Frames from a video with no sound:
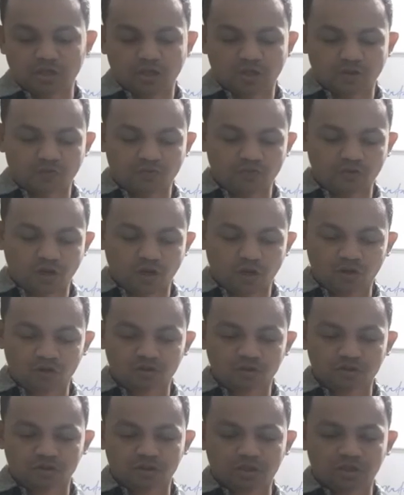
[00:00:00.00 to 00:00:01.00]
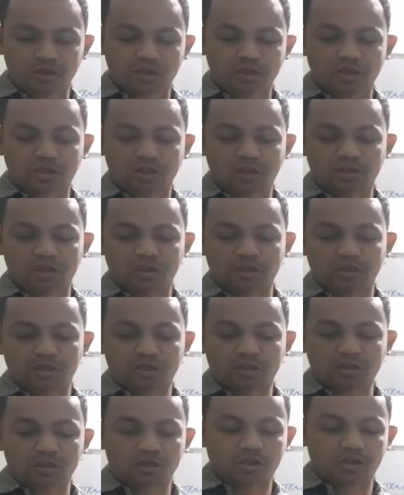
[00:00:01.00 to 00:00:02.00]
we have
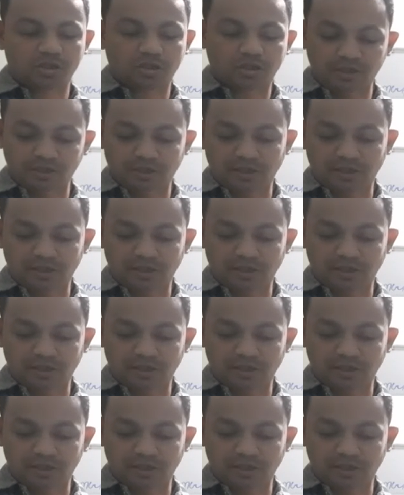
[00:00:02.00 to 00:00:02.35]
in